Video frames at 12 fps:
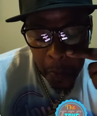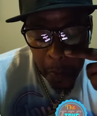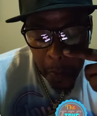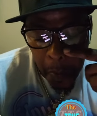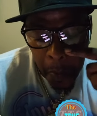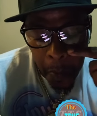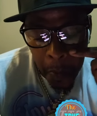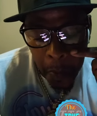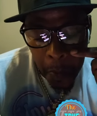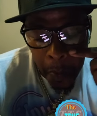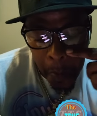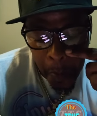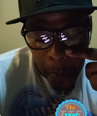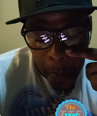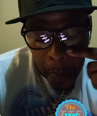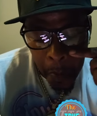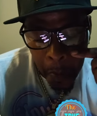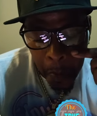
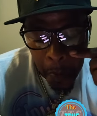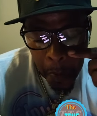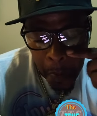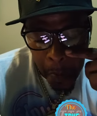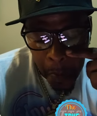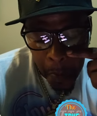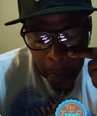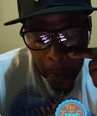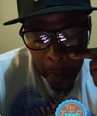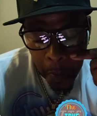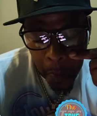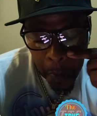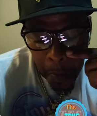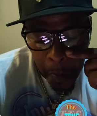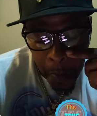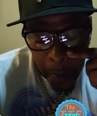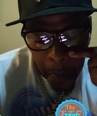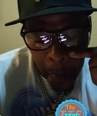
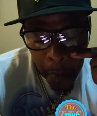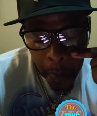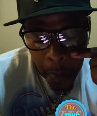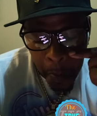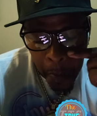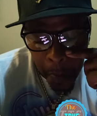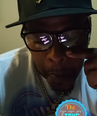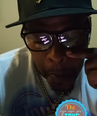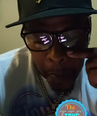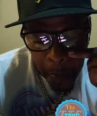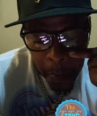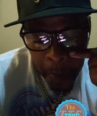Nothing is said.